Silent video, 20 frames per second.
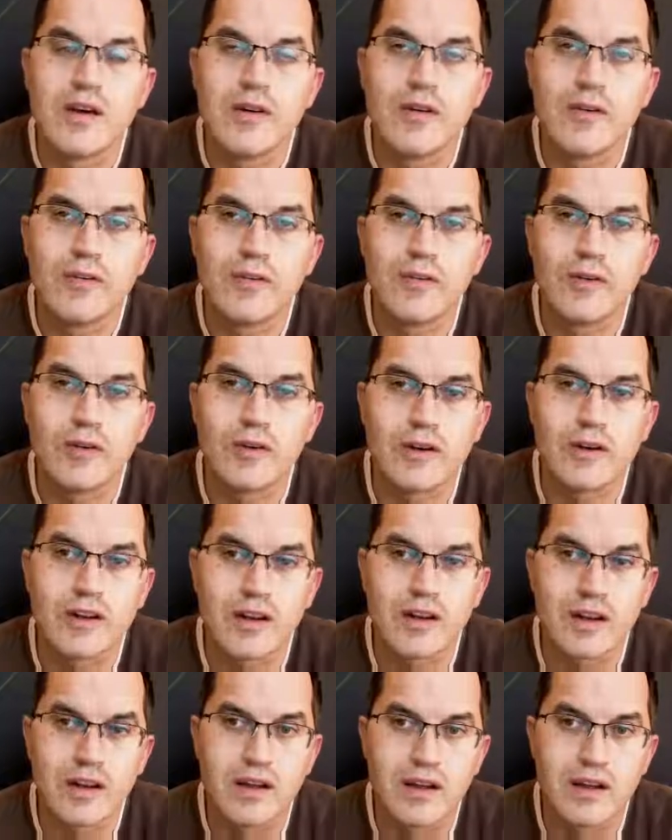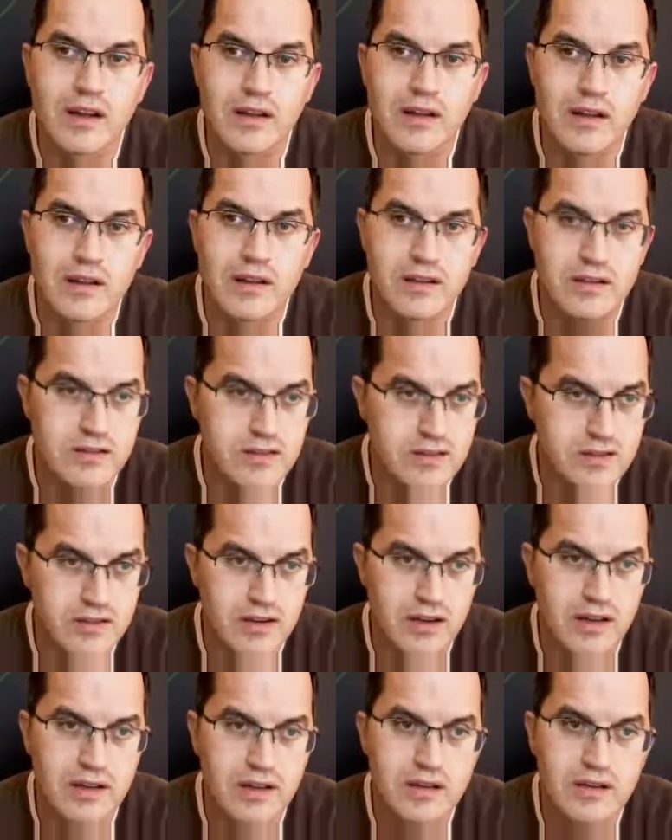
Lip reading: for the Industrial